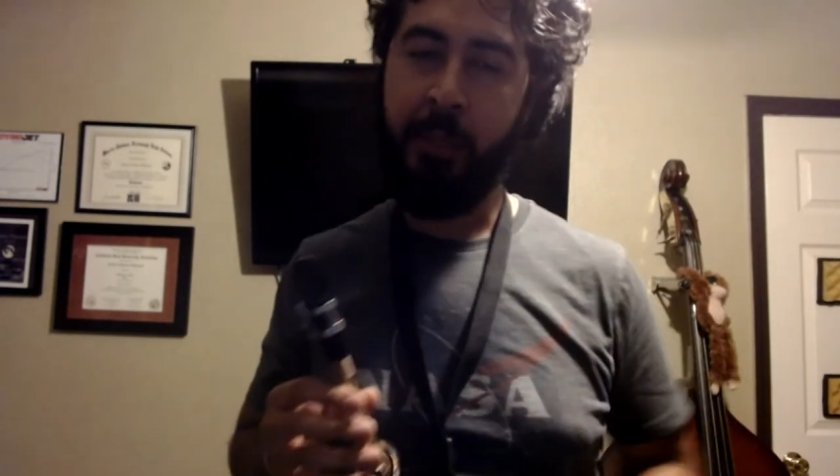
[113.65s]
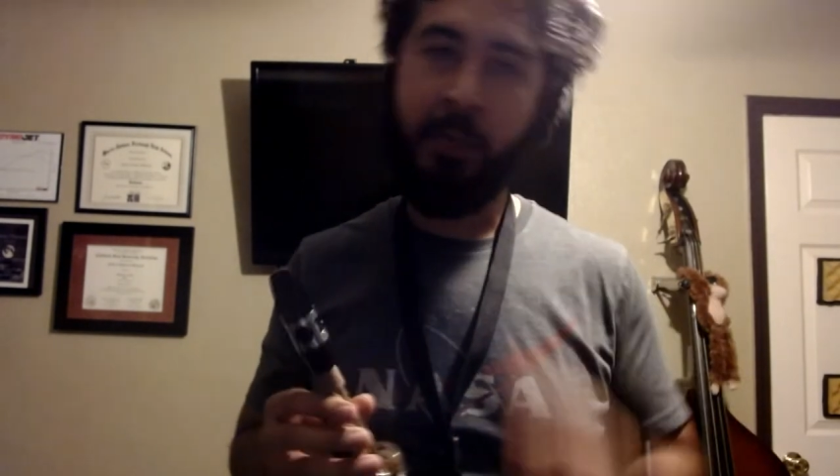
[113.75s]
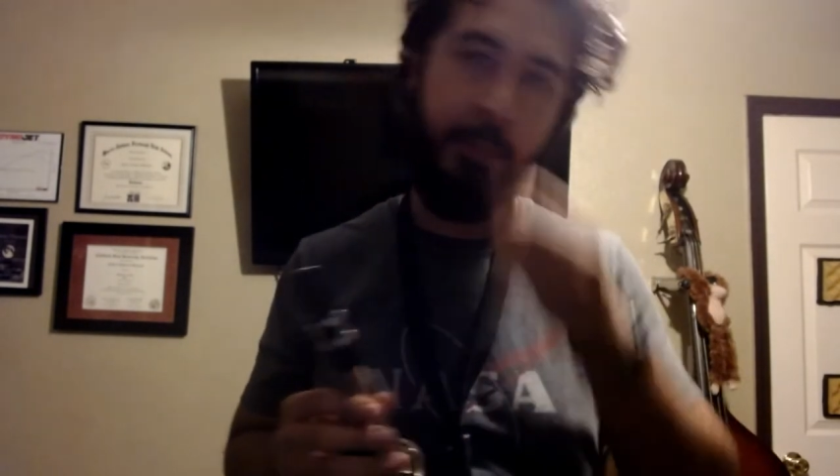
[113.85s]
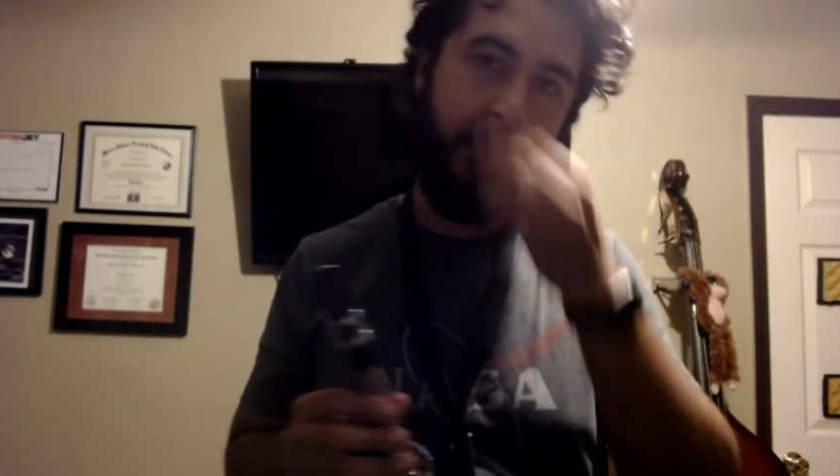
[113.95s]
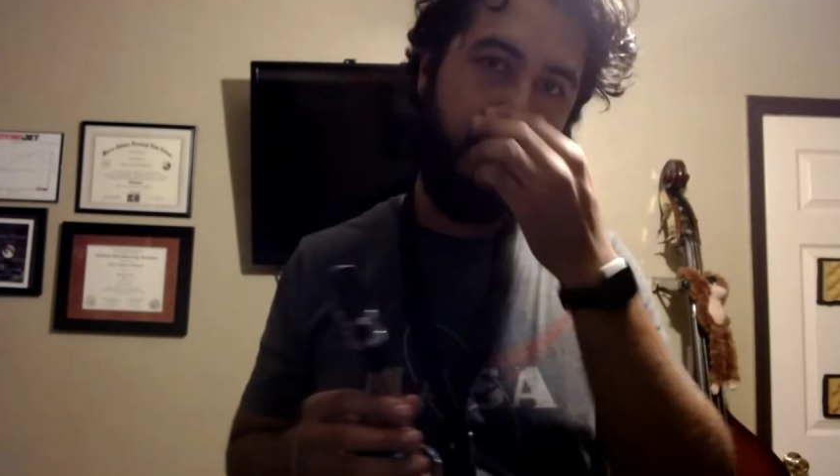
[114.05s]
in
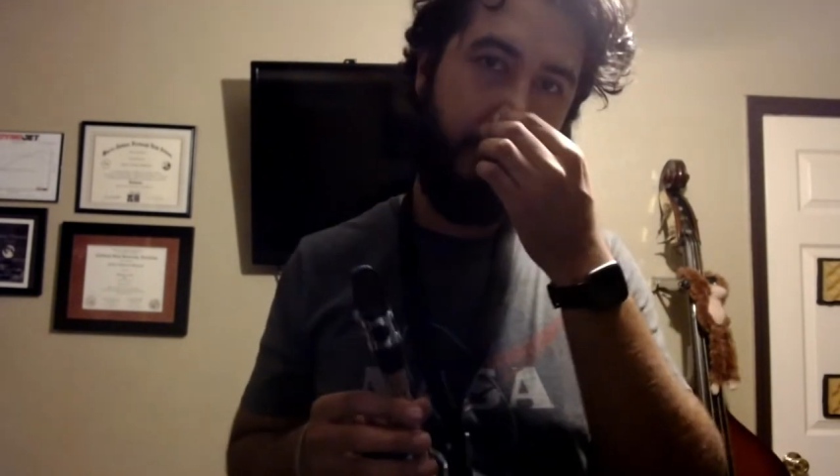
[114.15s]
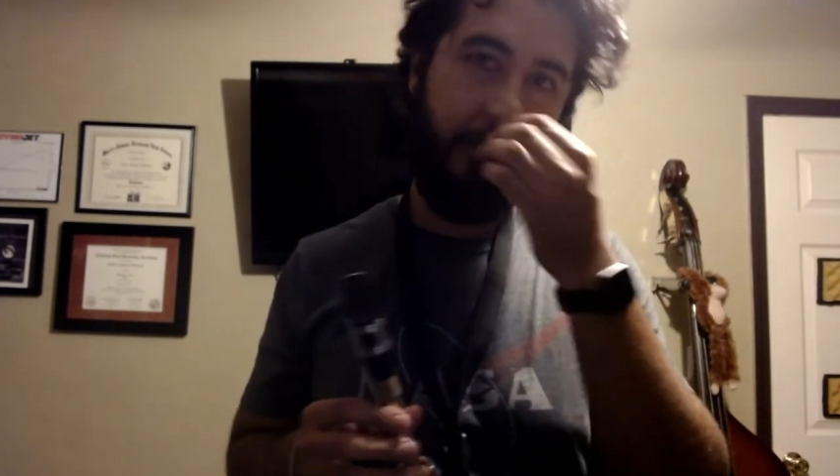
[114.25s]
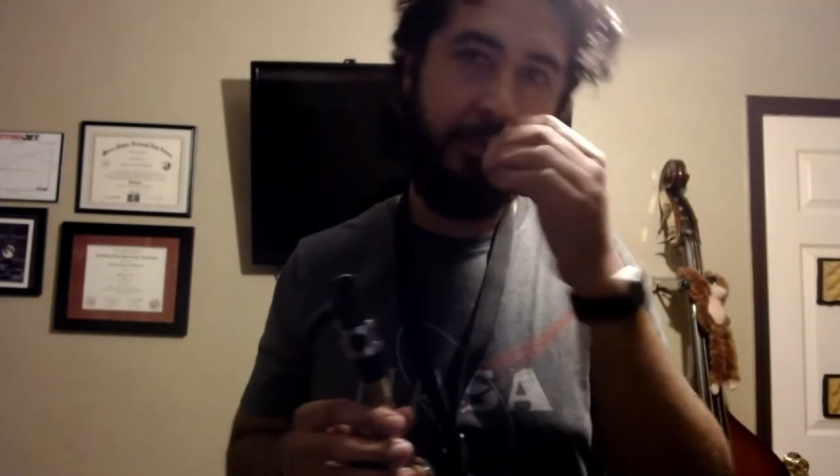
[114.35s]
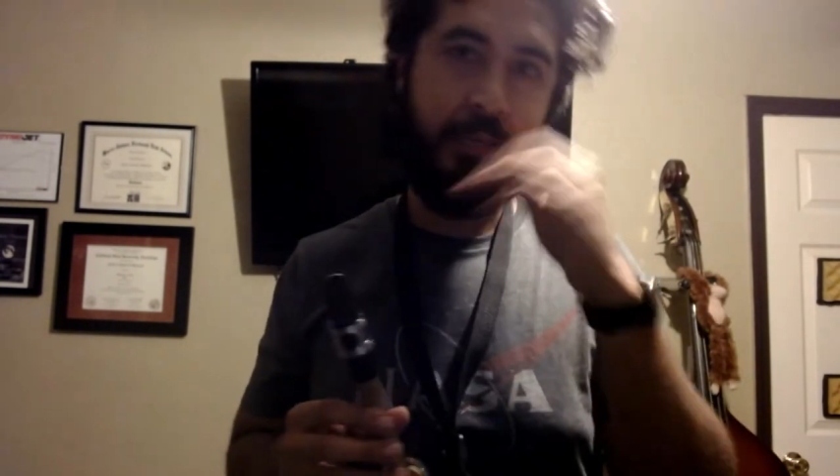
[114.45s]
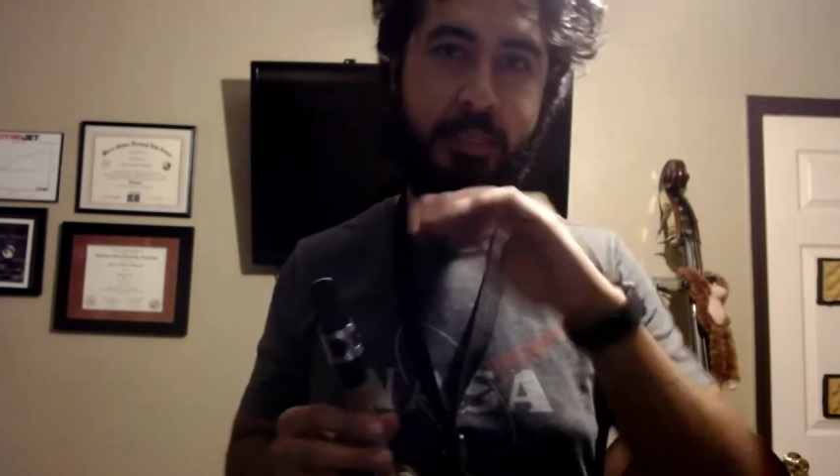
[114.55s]
between,
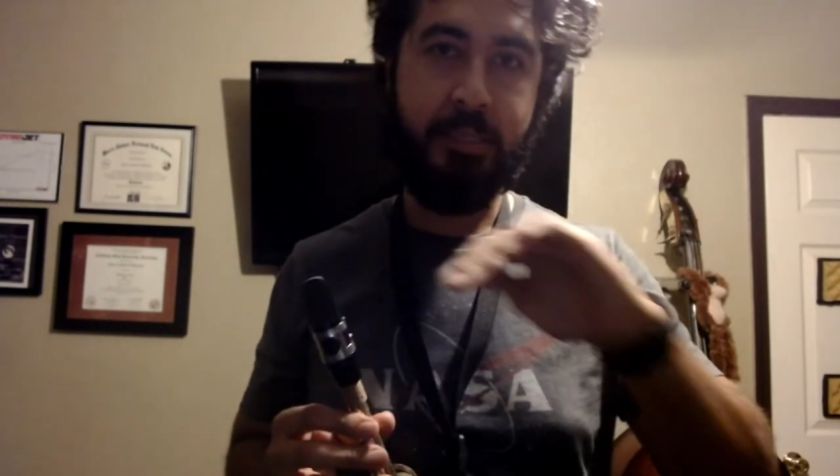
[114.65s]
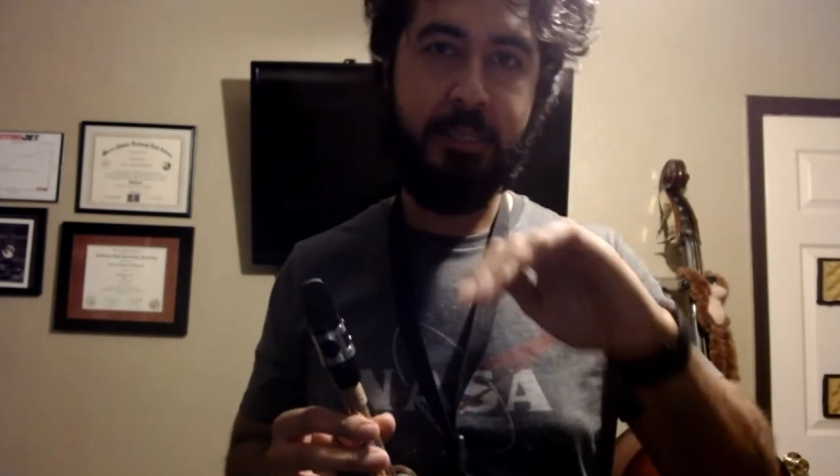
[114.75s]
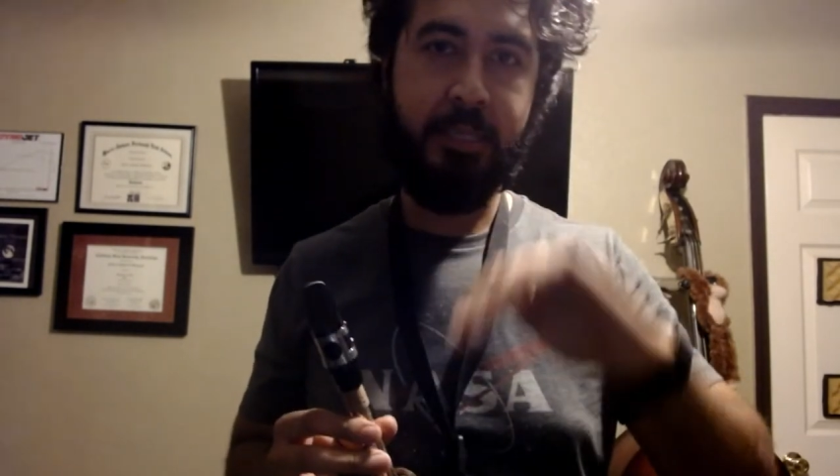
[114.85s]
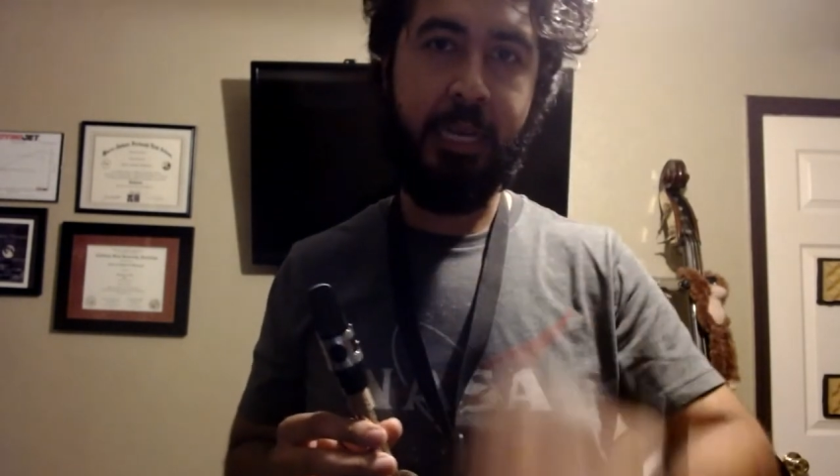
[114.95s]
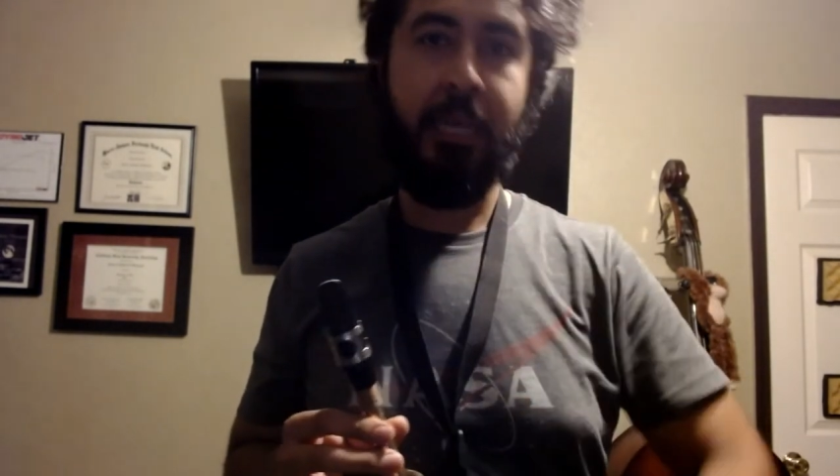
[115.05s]
nice and
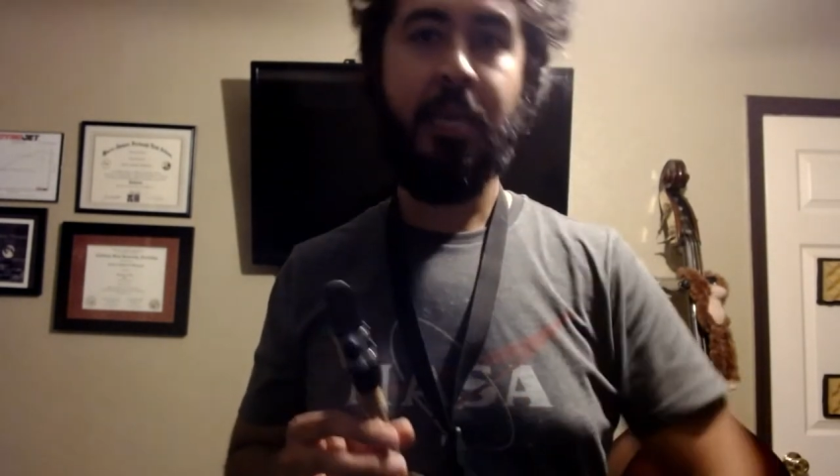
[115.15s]
steady,